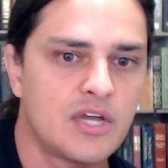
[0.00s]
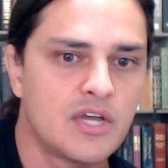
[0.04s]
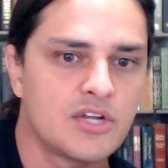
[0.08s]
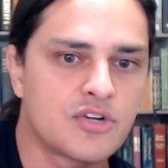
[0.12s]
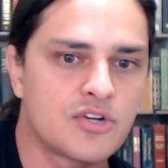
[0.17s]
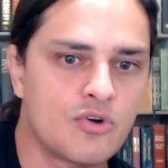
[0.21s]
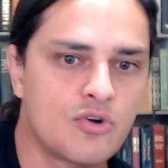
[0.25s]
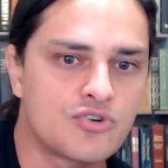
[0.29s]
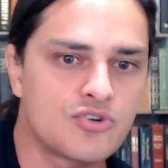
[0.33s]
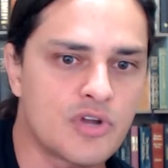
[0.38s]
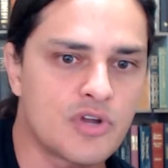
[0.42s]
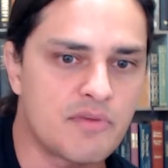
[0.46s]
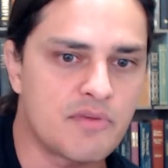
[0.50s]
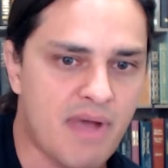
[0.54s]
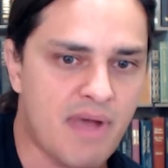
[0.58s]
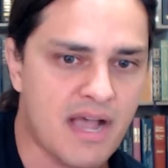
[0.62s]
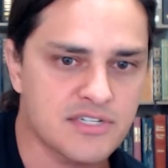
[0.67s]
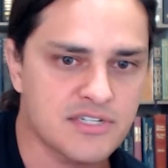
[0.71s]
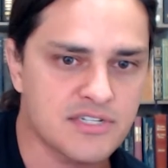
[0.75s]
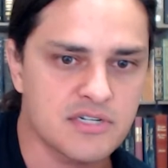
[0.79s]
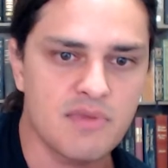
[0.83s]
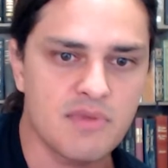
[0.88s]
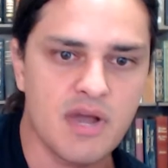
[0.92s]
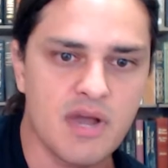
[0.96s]
Go join a
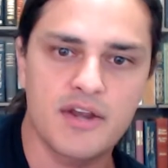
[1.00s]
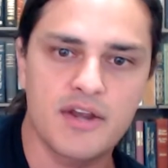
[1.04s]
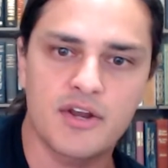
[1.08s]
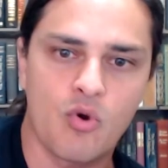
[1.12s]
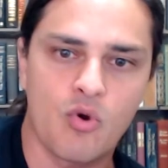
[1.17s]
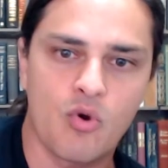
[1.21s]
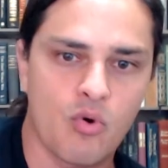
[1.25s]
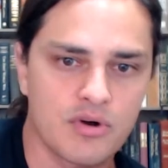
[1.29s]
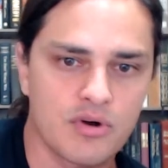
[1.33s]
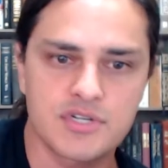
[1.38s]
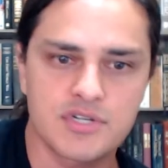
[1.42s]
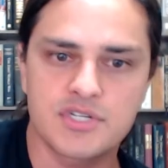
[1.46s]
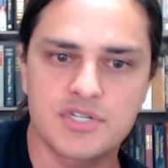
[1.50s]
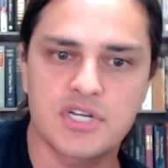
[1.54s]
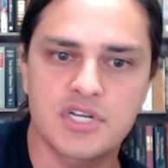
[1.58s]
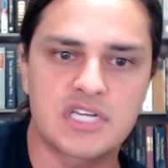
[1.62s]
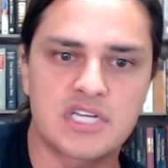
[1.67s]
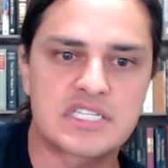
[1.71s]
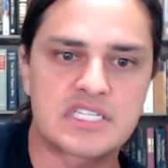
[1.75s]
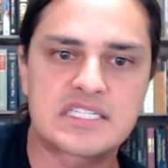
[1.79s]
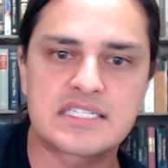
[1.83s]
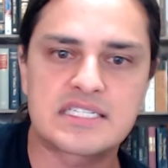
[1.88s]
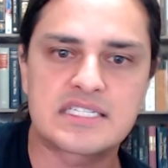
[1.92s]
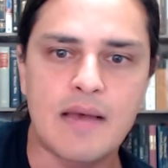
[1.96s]
mastermind, a course, a
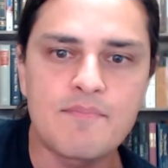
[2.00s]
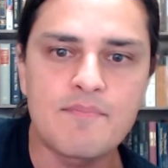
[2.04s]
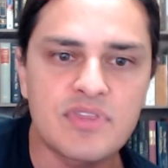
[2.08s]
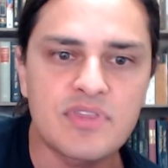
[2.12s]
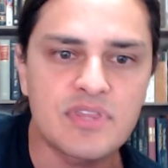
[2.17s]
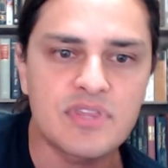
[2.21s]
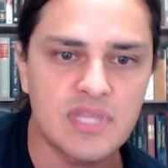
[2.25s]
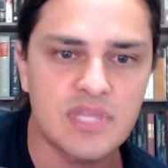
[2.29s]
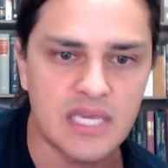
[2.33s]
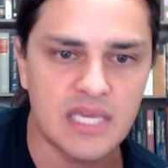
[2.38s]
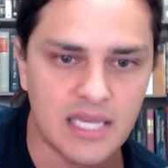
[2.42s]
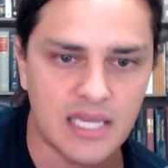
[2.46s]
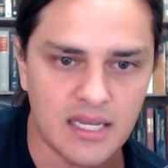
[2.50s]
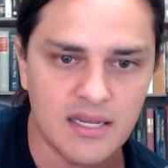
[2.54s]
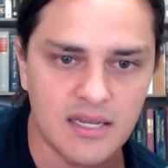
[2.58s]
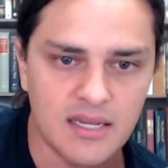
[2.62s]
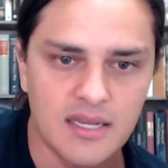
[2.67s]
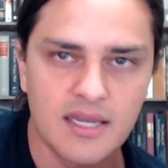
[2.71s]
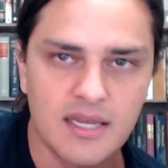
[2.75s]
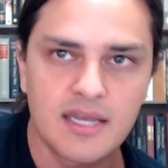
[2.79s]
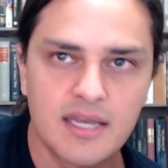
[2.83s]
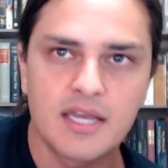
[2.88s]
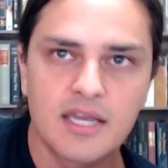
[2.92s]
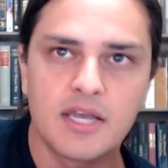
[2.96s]
something,
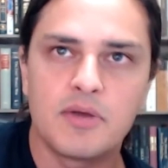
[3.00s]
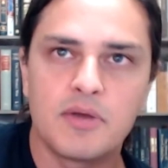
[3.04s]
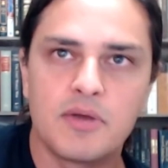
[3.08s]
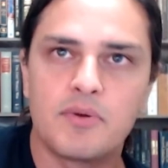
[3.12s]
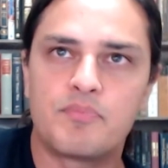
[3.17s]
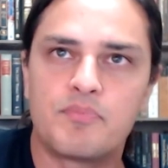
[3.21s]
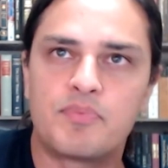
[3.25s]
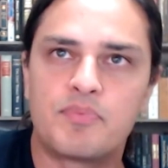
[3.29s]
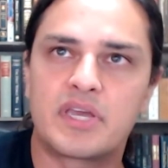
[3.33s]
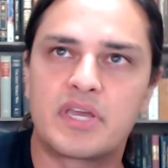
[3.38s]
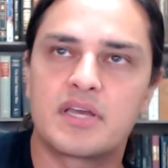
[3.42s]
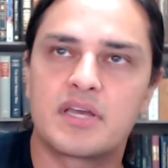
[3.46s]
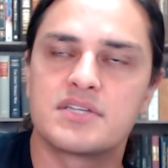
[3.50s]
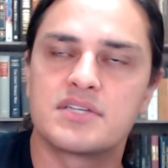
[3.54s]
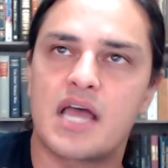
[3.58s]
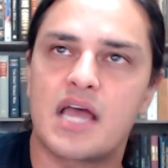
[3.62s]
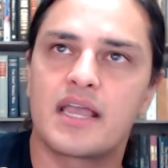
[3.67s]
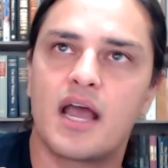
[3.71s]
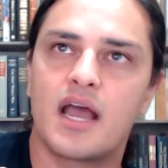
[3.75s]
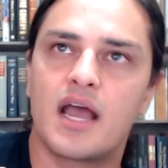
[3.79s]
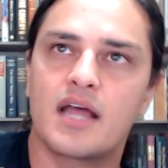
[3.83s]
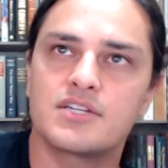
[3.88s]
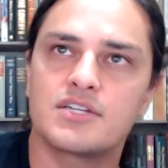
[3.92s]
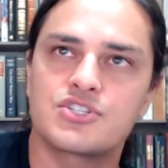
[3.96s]
because I
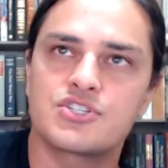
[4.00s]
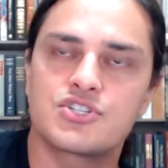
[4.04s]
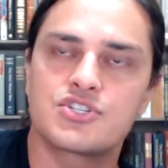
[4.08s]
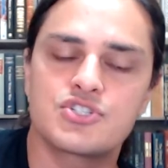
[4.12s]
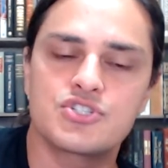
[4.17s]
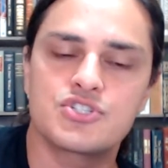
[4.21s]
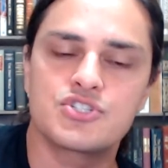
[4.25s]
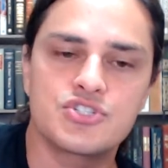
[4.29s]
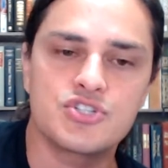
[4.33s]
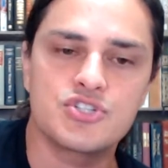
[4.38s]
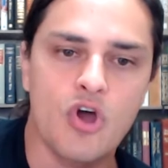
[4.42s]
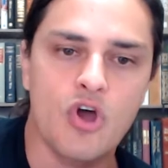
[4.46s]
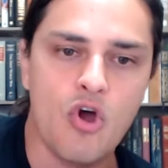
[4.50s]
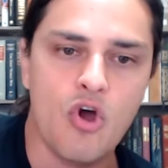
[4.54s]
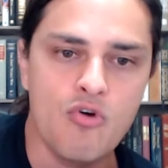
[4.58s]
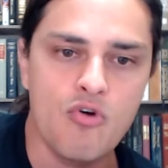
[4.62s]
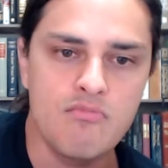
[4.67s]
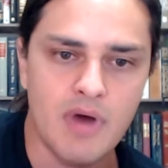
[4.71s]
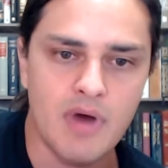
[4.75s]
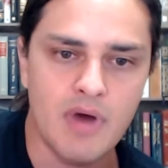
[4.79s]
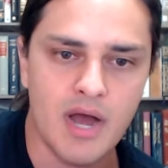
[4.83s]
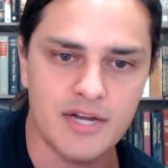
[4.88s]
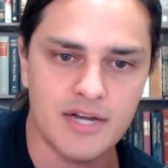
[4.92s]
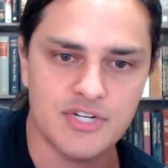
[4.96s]
got so
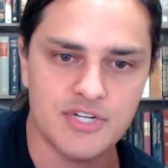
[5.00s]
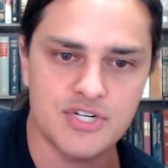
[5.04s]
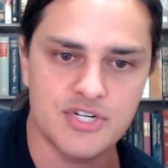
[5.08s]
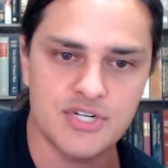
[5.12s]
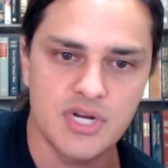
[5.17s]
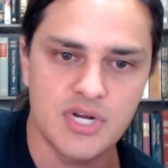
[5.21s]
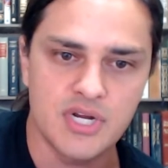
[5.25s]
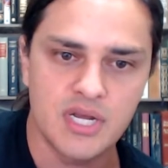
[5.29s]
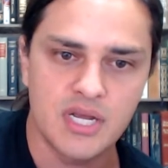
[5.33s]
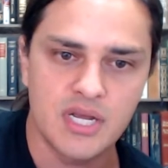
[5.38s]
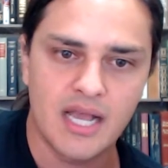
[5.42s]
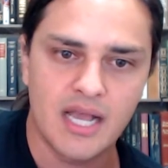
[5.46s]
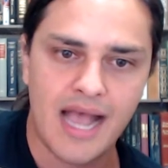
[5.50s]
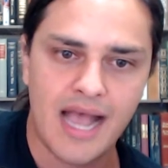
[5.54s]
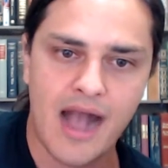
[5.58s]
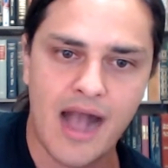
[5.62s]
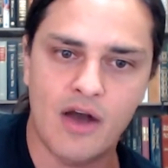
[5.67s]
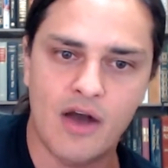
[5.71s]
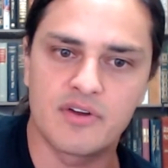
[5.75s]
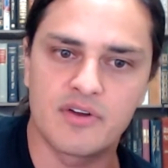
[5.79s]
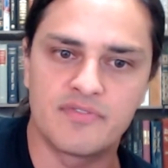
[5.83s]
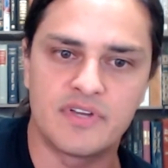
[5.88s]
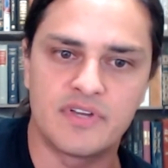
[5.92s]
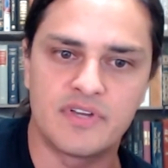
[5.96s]
much out of it,